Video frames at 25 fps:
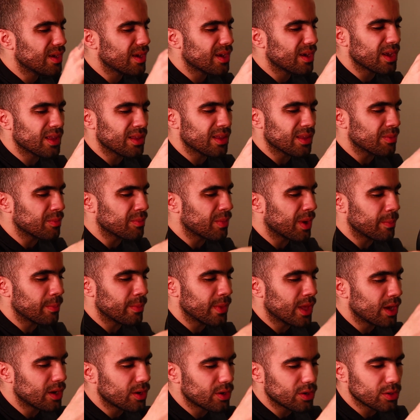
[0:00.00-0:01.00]
Again, I'm
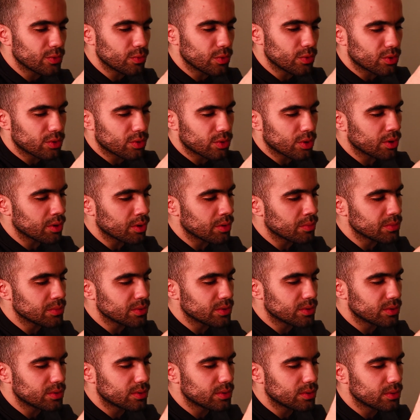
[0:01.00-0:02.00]
not good with
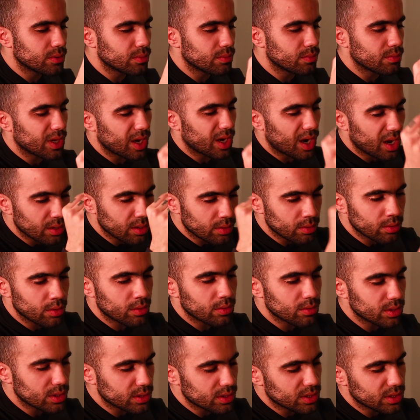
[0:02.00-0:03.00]
terms, but I
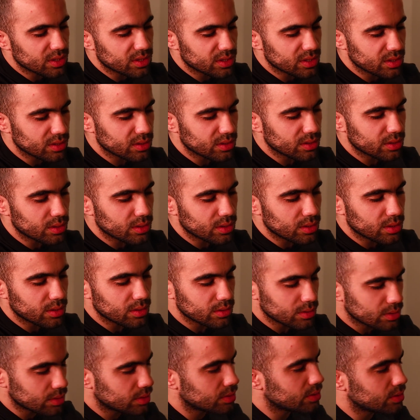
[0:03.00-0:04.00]
know that this
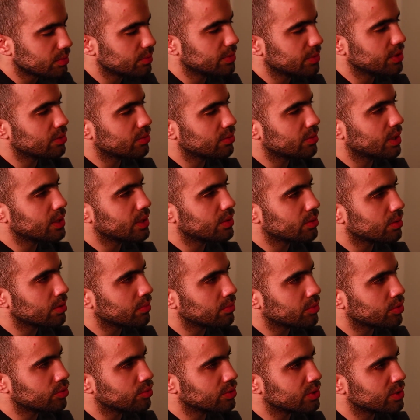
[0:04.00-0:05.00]
should be the right
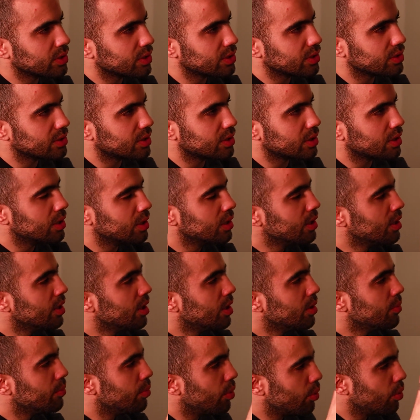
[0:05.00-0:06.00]
term to use here. It's the
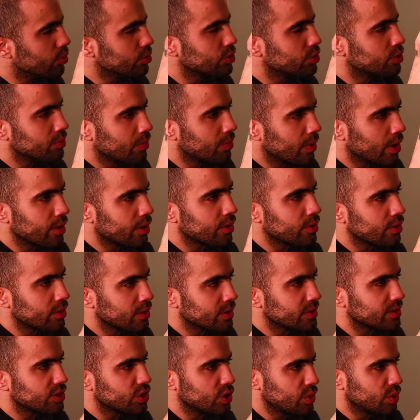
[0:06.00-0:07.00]

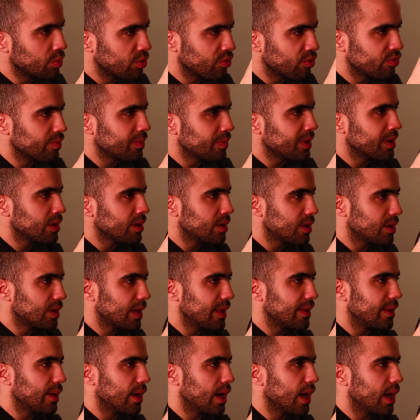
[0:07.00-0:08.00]
postmodernist movement
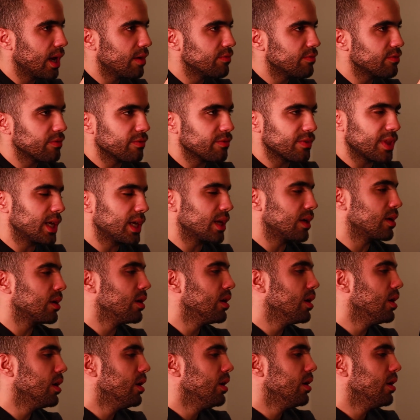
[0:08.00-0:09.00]
that they have of like
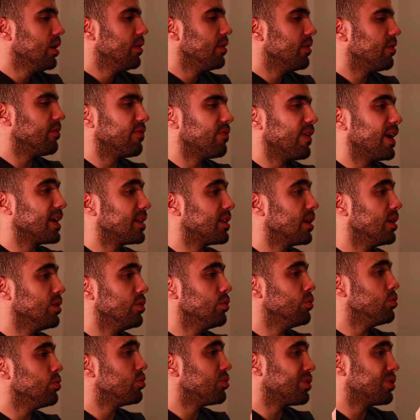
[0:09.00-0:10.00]
the fact that
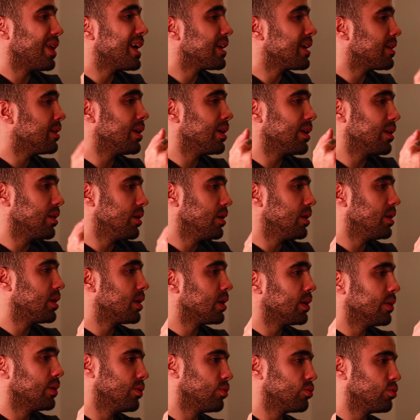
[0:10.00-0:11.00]
you technically
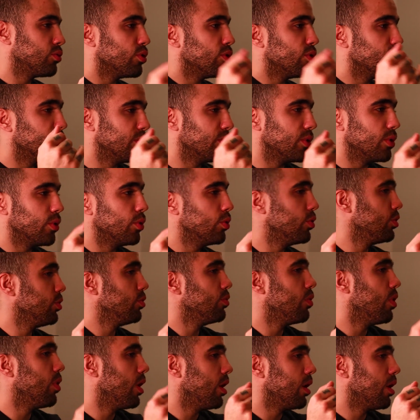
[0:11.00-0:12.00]
can interpret who
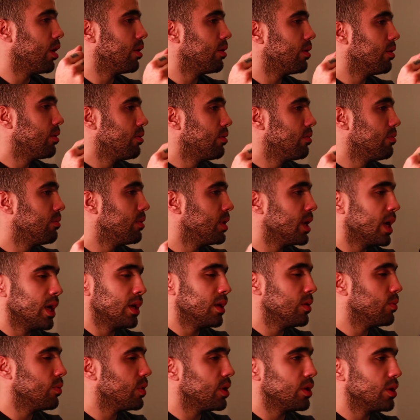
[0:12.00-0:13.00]
you are in
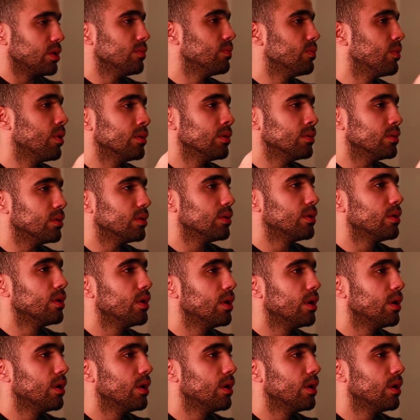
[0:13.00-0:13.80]
any way you want.